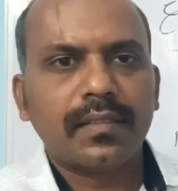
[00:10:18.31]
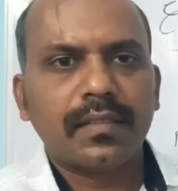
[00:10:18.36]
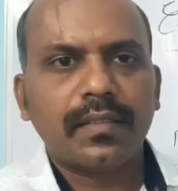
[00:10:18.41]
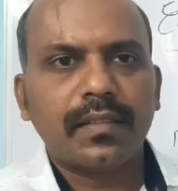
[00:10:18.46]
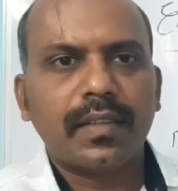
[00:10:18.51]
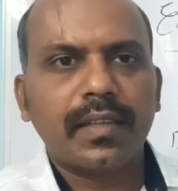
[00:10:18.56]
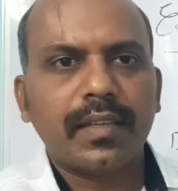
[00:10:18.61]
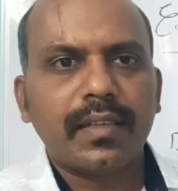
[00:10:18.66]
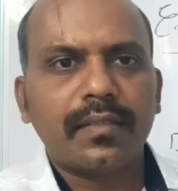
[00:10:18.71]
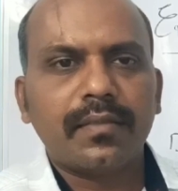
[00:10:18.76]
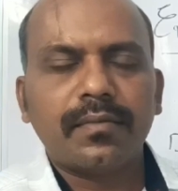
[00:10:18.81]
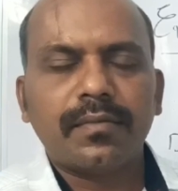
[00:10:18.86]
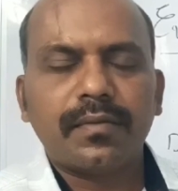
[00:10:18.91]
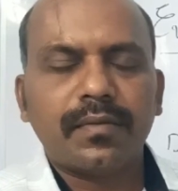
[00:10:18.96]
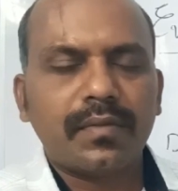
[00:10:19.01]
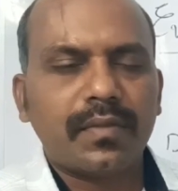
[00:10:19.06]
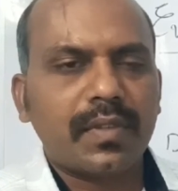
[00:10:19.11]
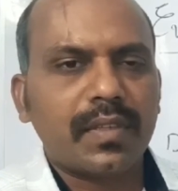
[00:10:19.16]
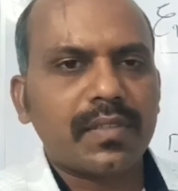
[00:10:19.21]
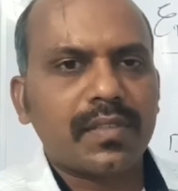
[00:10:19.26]
They
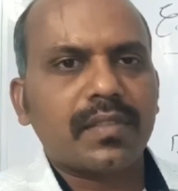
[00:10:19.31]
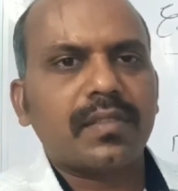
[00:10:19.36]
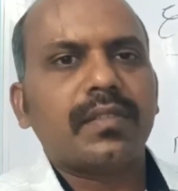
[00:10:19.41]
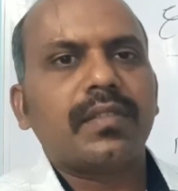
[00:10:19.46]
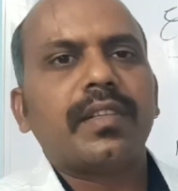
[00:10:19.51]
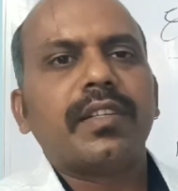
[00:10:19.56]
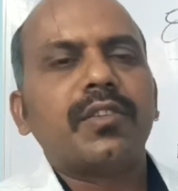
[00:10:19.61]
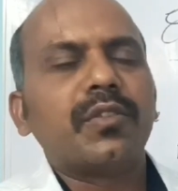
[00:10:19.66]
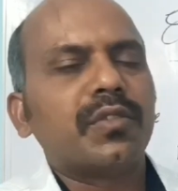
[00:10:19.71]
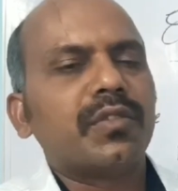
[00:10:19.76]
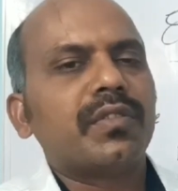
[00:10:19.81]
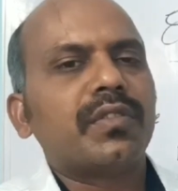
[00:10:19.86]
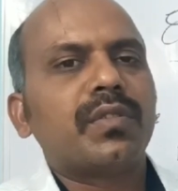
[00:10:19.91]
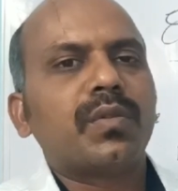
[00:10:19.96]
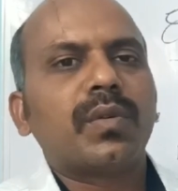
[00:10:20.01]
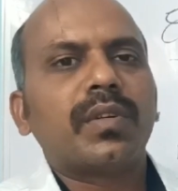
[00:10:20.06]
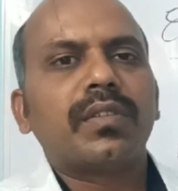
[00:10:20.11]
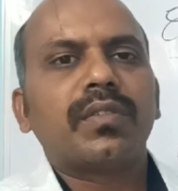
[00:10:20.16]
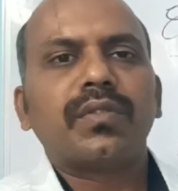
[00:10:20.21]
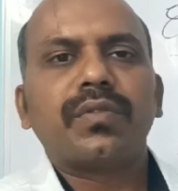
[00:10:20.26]
don't
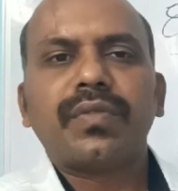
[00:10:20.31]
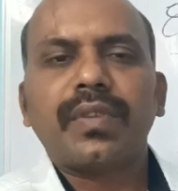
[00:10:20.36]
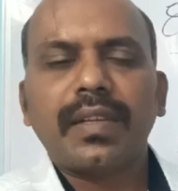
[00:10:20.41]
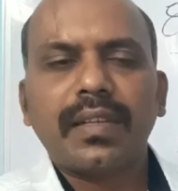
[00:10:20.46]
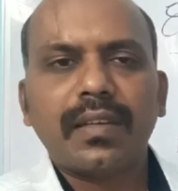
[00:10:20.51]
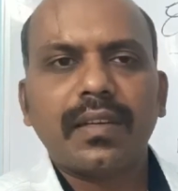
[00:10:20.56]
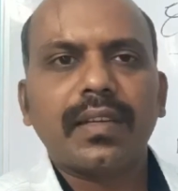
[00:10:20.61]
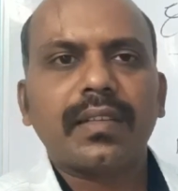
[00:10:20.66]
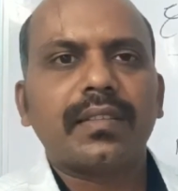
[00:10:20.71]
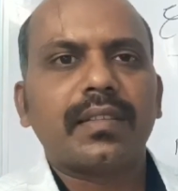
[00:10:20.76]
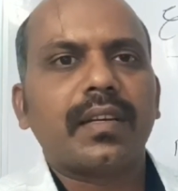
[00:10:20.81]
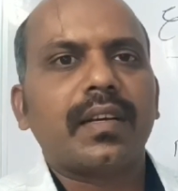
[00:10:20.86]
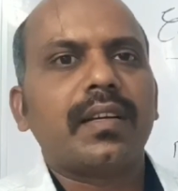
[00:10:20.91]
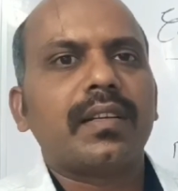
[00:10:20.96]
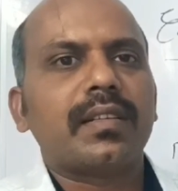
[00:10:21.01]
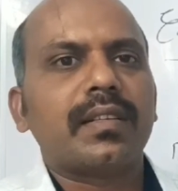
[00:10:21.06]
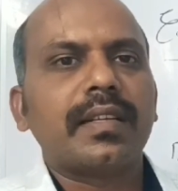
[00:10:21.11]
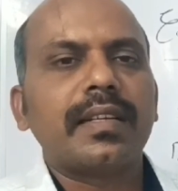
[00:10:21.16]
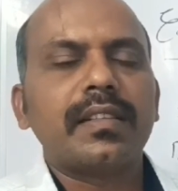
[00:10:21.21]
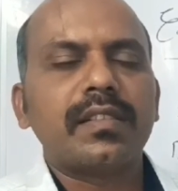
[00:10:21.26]
want to feel like
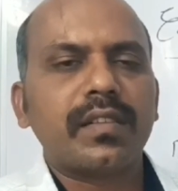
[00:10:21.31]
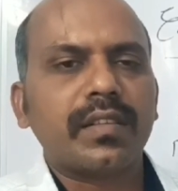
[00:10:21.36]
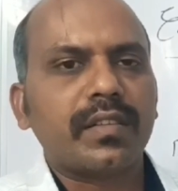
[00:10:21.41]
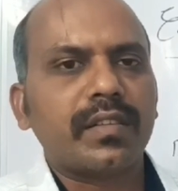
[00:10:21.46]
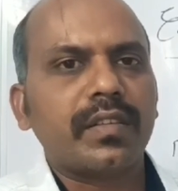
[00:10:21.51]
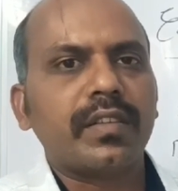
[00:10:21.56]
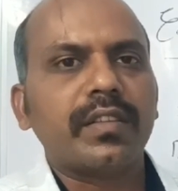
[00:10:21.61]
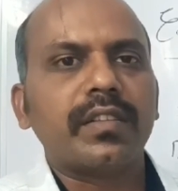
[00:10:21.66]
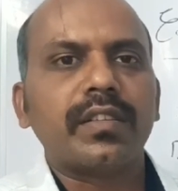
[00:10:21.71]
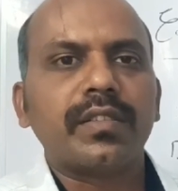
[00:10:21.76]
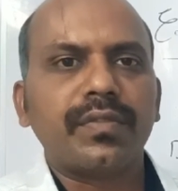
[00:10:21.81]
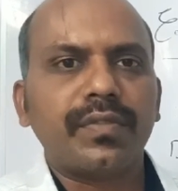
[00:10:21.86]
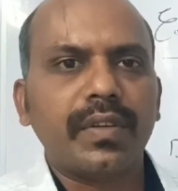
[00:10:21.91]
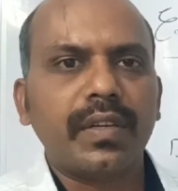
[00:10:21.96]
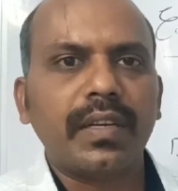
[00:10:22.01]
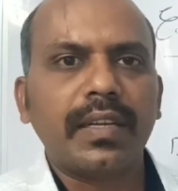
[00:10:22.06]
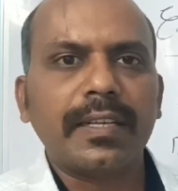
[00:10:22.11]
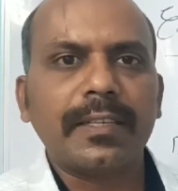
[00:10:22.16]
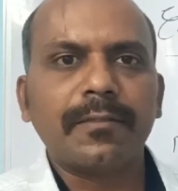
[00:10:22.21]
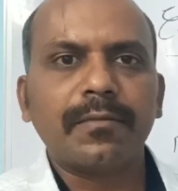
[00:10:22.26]
that insecurity
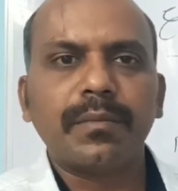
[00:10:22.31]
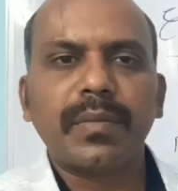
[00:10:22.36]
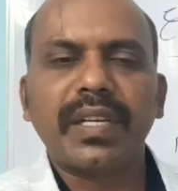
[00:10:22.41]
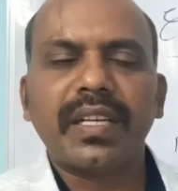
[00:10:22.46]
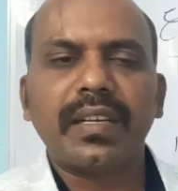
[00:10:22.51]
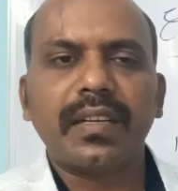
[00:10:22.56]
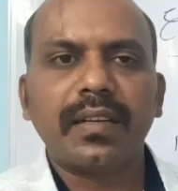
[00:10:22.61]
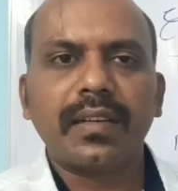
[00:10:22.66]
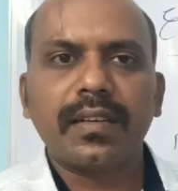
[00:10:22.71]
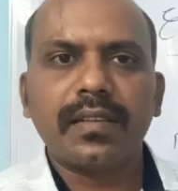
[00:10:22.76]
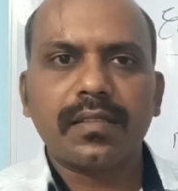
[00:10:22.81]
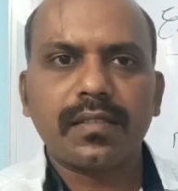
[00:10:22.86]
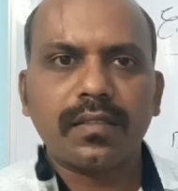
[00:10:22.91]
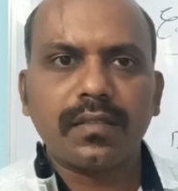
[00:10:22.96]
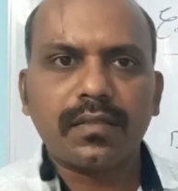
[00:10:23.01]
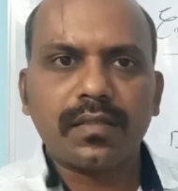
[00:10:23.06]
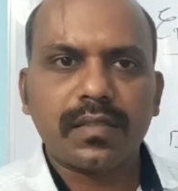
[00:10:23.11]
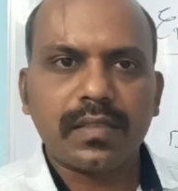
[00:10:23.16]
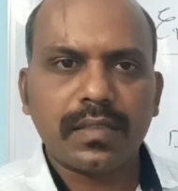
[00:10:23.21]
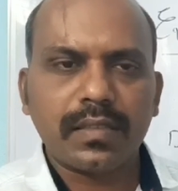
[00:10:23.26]
feeling being as
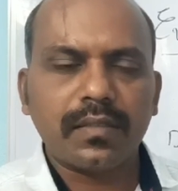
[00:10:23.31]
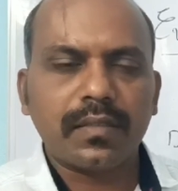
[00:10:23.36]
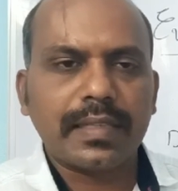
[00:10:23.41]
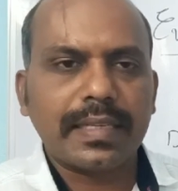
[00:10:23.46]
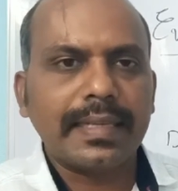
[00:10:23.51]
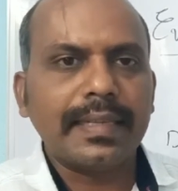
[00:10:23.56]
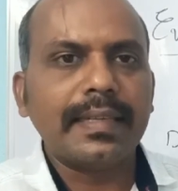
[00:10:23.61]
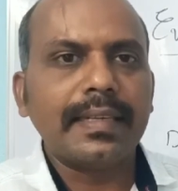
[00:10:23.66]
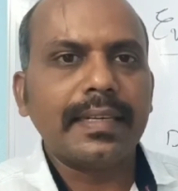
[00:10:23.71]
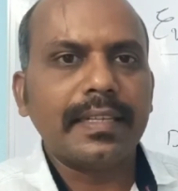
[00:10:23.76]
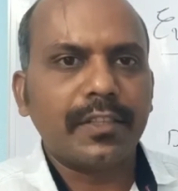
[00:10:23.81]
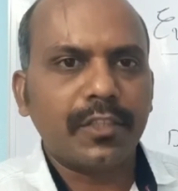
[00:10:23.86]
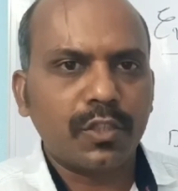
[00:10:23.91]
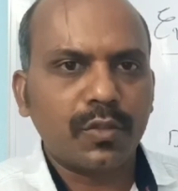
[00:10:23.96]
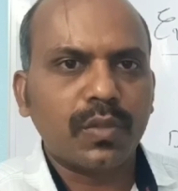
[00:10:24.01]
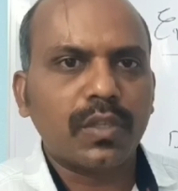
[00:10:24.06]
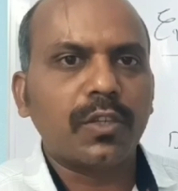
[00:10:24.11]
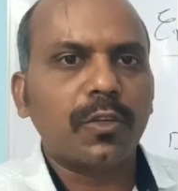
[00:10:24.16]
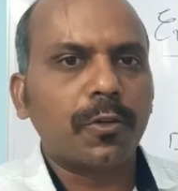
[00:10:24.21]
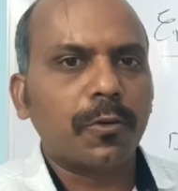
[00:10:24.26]
a kid in
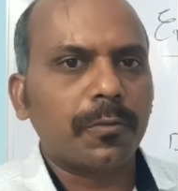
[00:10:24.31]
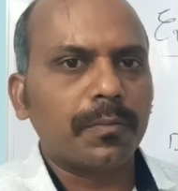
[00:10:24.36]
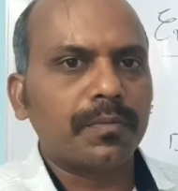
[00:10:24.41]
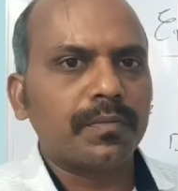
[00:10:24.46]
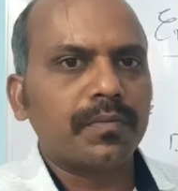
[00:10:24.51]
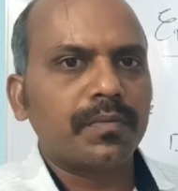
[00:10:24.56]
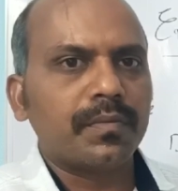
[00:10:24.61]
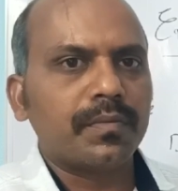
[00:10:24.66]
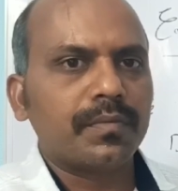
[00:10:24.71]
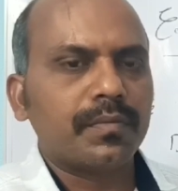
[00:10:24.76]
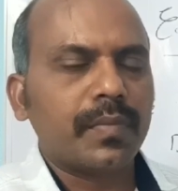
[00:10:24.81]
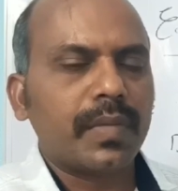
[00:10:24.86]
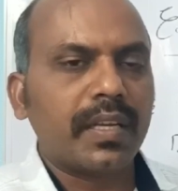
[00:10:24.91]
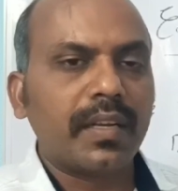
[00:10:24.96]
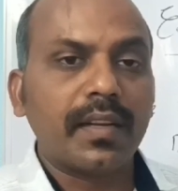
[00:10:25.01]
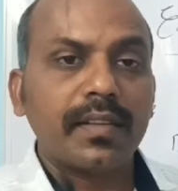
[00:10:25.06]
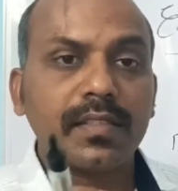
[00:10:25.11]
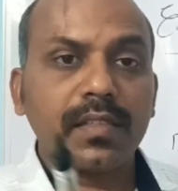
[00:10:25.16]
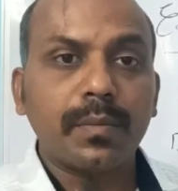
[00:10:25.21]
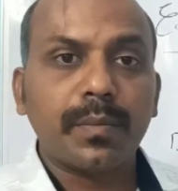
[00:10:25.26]
your home.
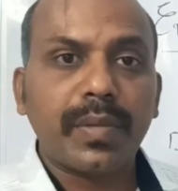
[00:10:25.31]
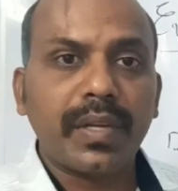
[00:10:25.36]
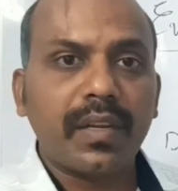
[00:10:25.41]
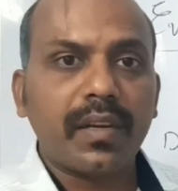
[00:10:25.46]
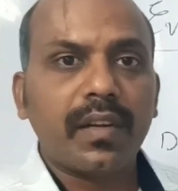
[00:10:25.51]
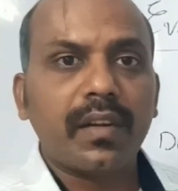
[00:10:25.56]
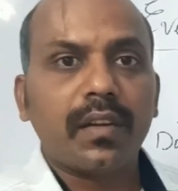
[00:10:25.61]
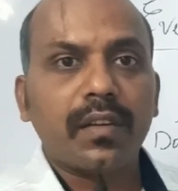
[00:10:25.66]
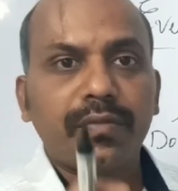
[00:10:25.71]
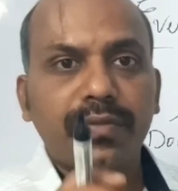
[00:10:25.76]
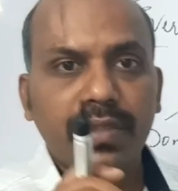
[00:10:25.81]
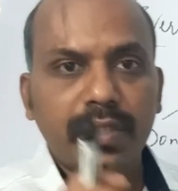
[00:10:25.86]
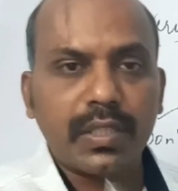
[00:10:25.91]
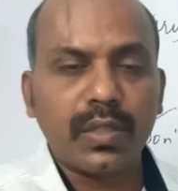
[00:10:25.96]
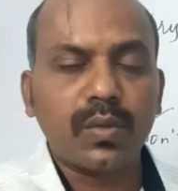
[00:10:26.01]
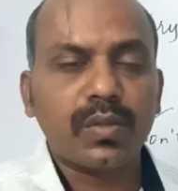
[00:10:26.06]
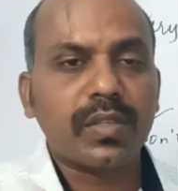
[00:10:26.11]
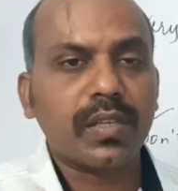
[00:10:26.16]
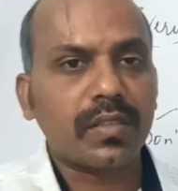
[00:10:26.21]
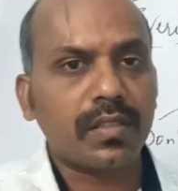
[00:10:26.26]
Being as a parent, if you
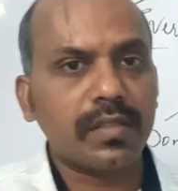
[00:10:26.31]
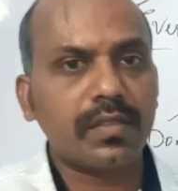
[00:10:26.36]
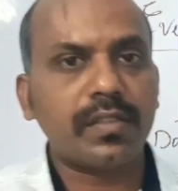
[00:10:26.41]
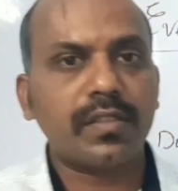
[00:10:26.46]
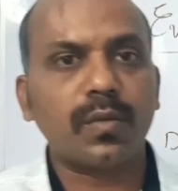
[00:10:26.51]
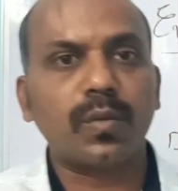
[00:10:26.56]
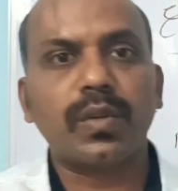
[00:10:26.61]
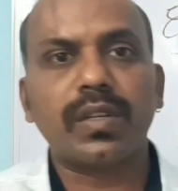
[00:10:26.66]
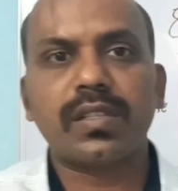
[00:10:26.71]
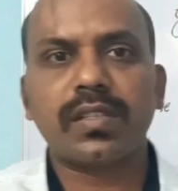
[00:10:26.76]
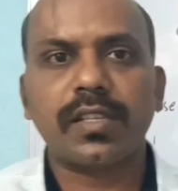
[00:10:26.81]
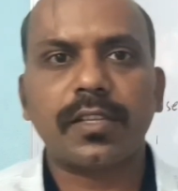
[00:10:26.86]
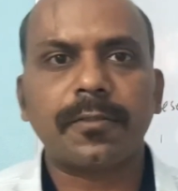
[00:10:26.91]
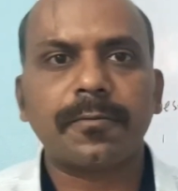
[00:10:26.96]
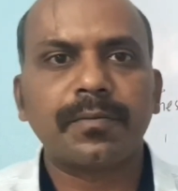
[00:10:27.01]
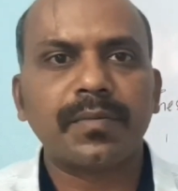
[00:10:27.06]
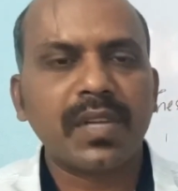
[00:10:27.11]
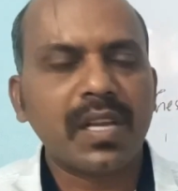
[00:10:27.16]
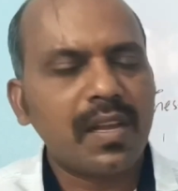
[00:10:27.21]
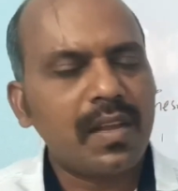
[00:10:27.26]
give such a
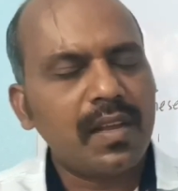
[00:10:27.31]
situation,